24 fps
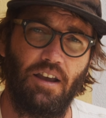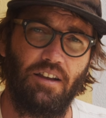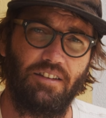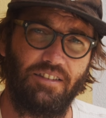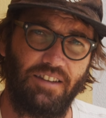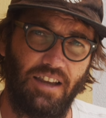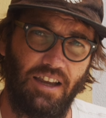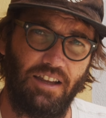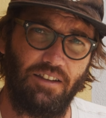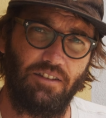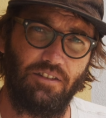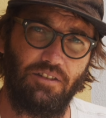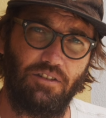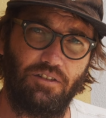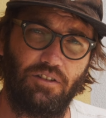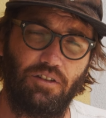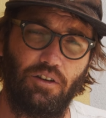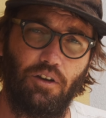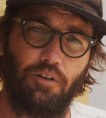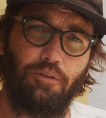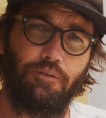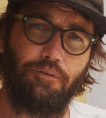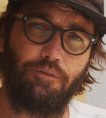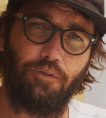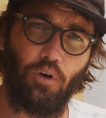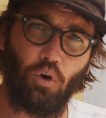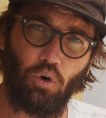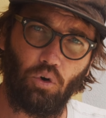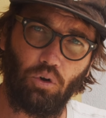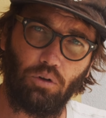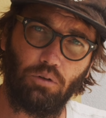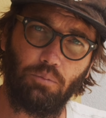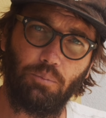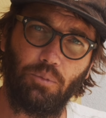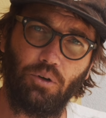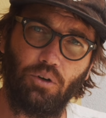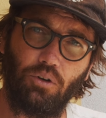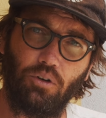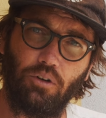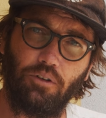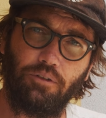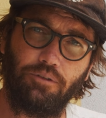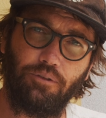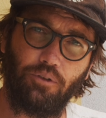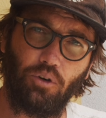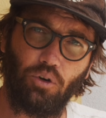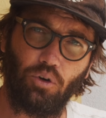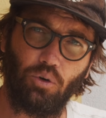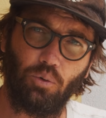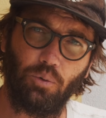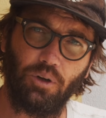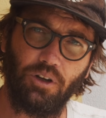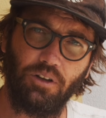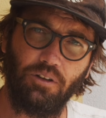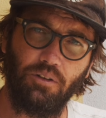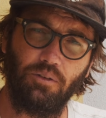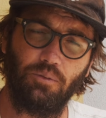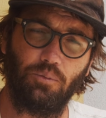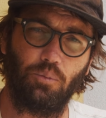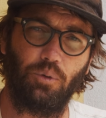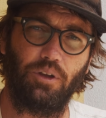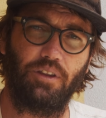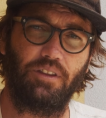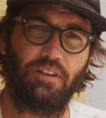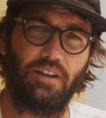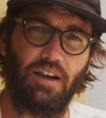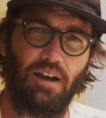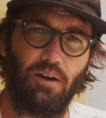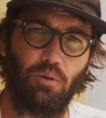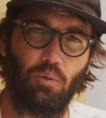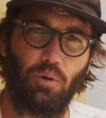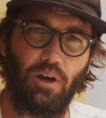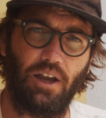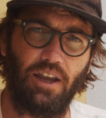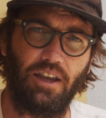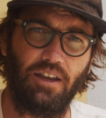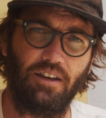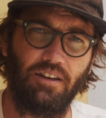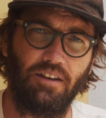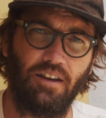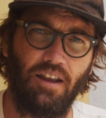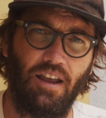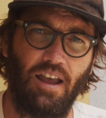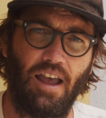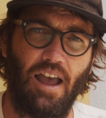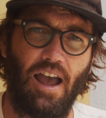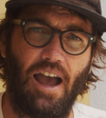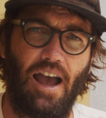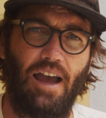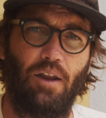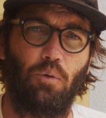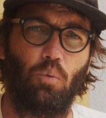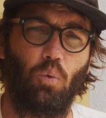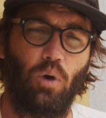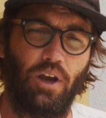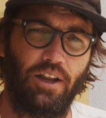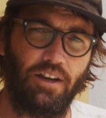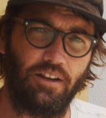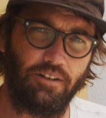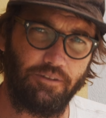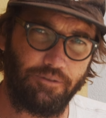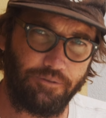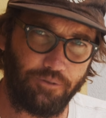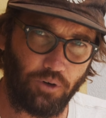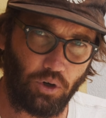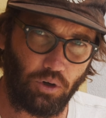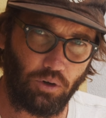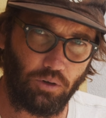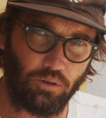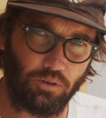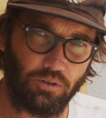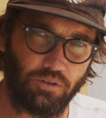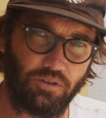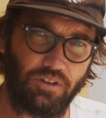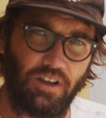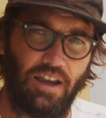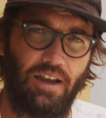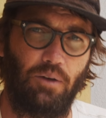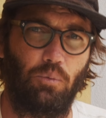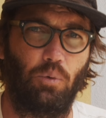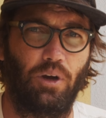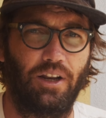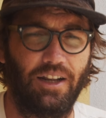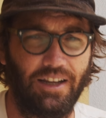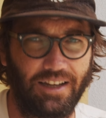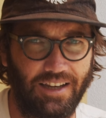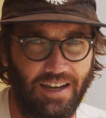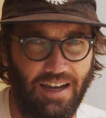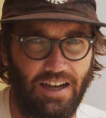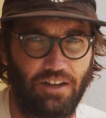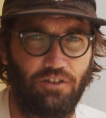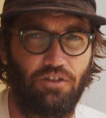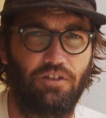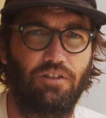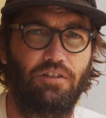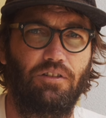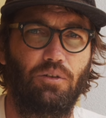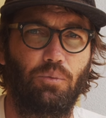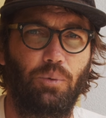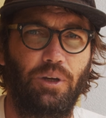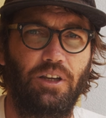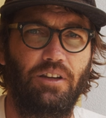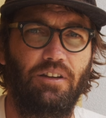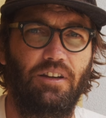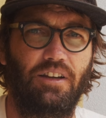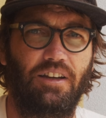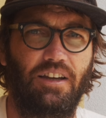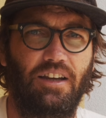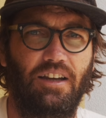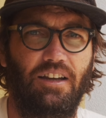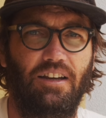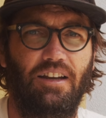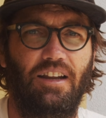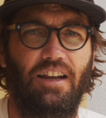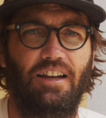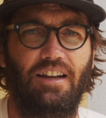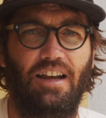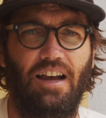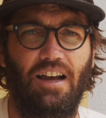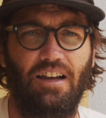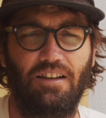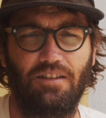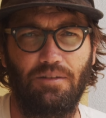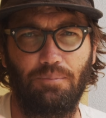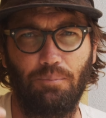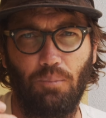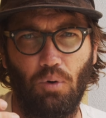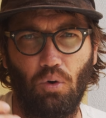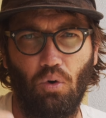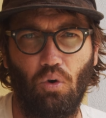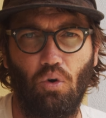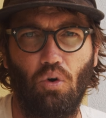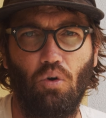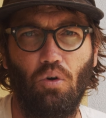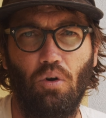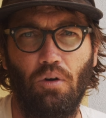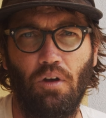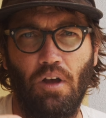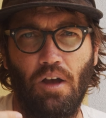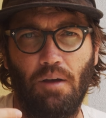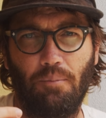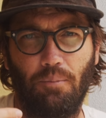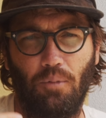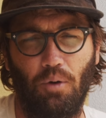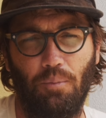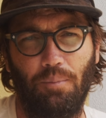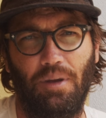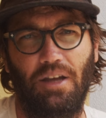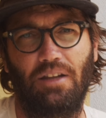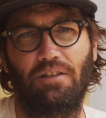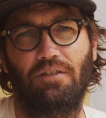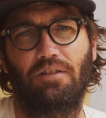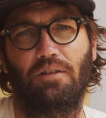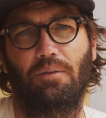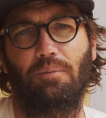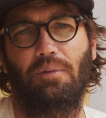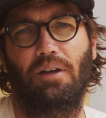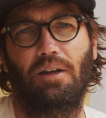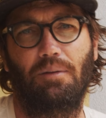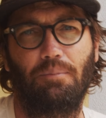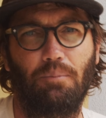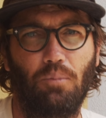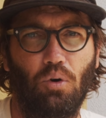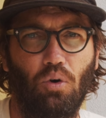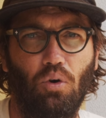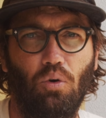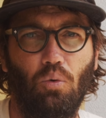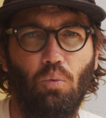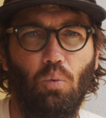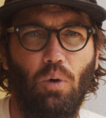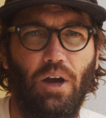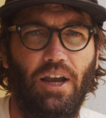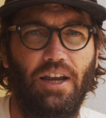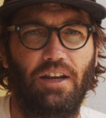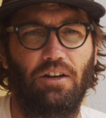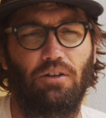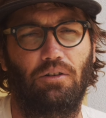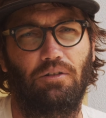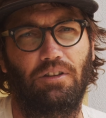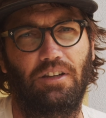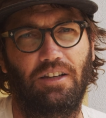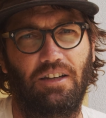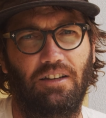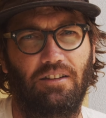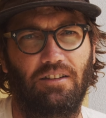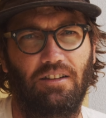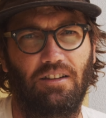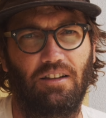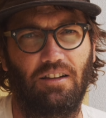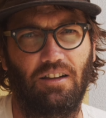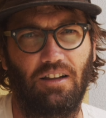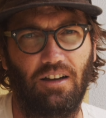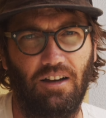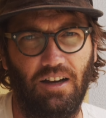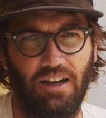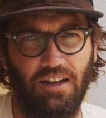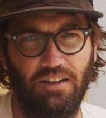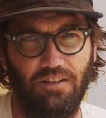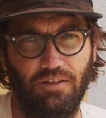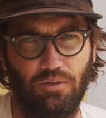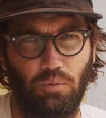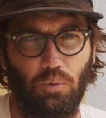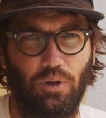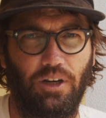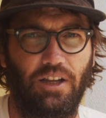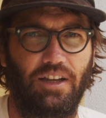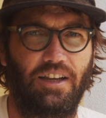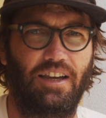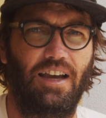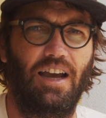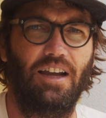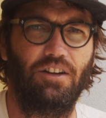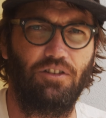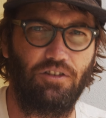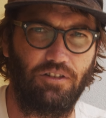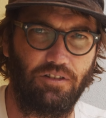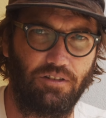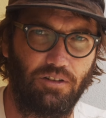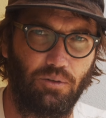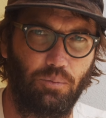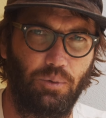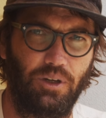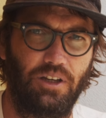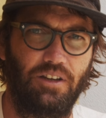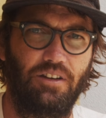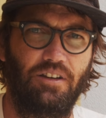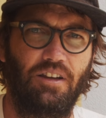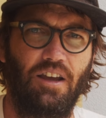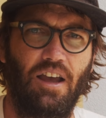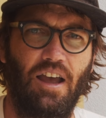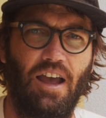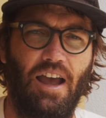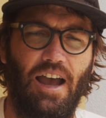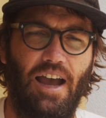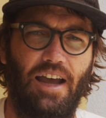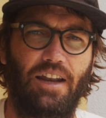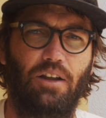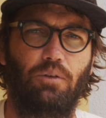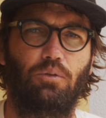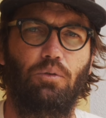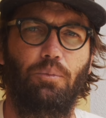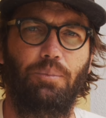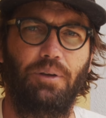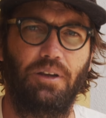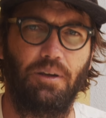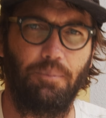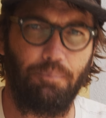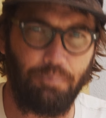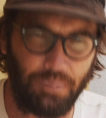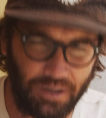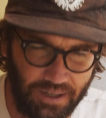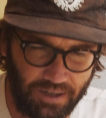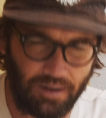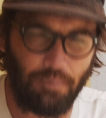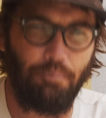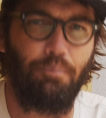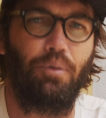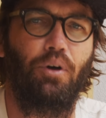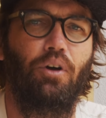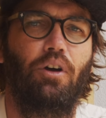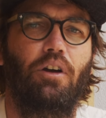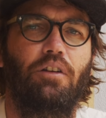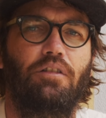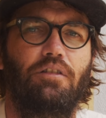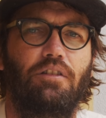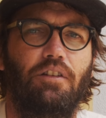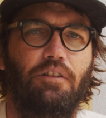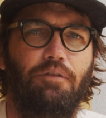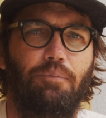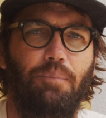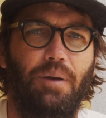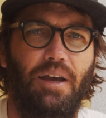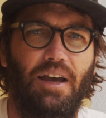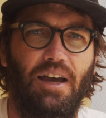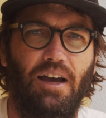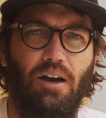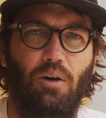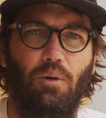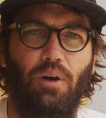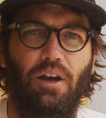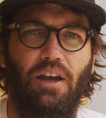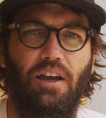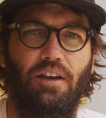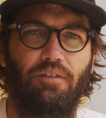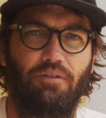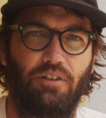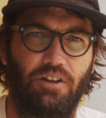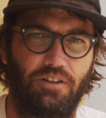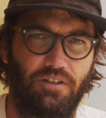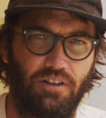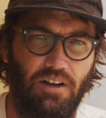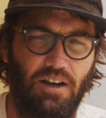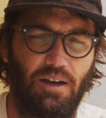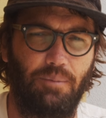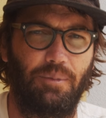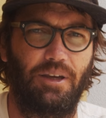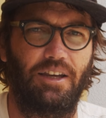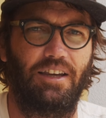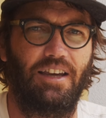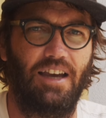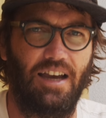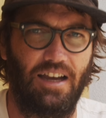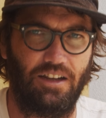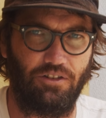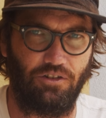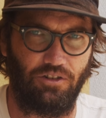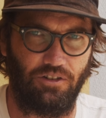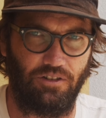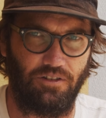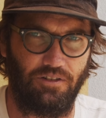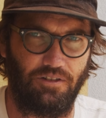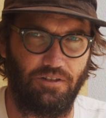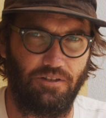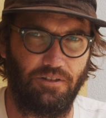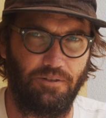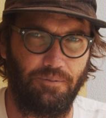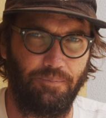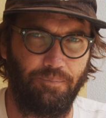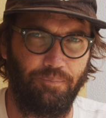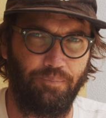tends to fall more forward with that weight, and when it falls and when it catches the wind again, it has more momentum and more weight on the end of the lines when it catches the wind, and it will be a bigger burst of power every time it catches.